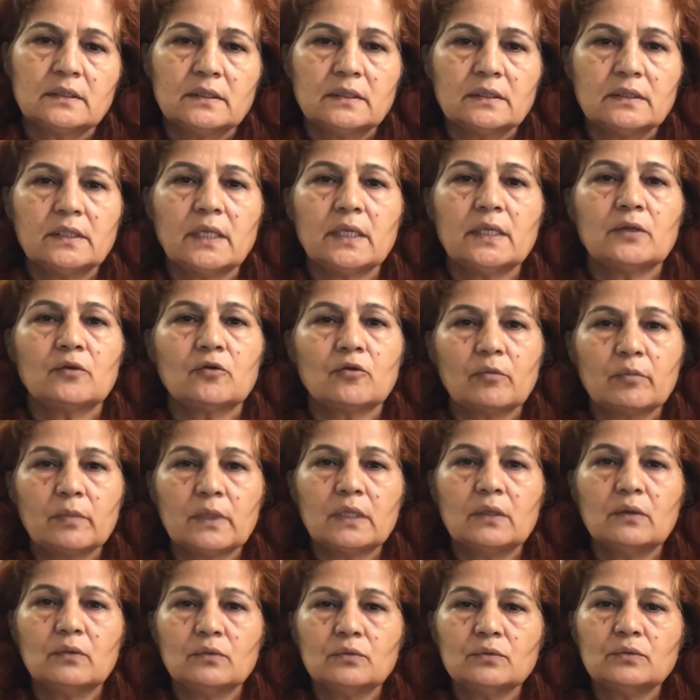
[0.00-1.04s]
the economic
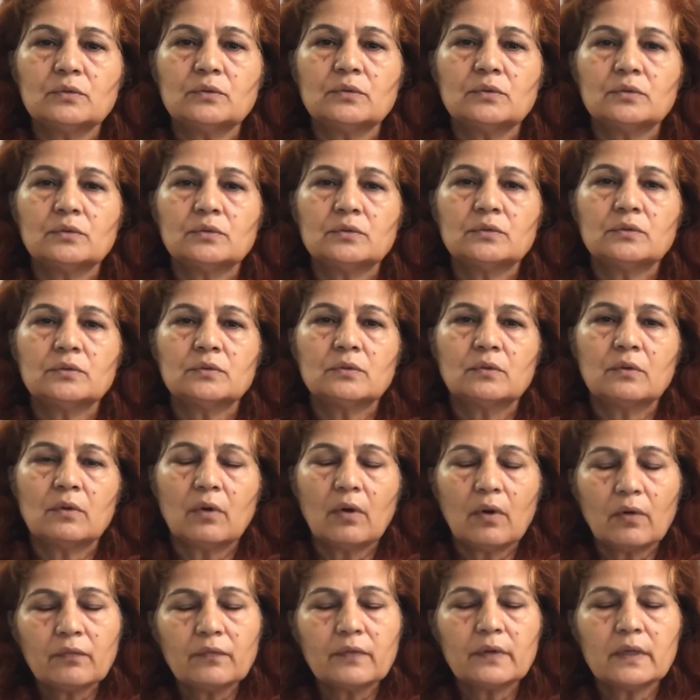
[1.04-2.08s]
growth
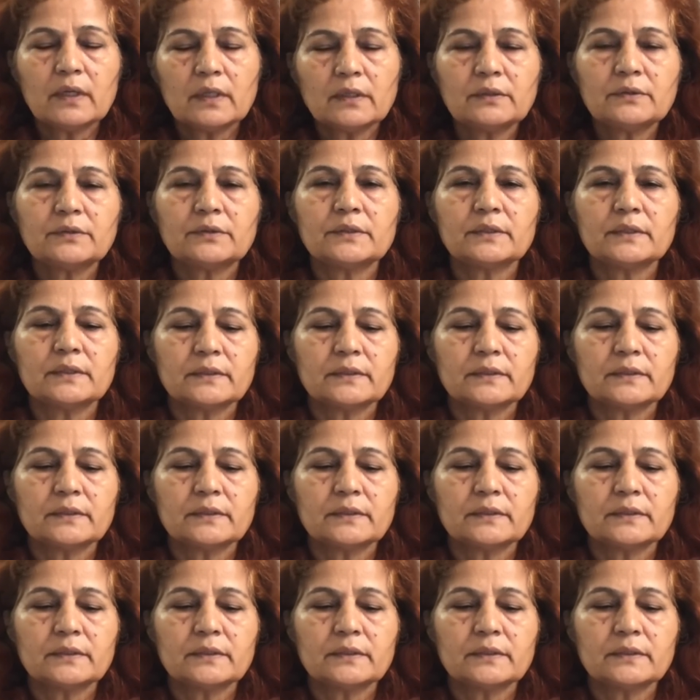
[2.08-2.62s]
of a country.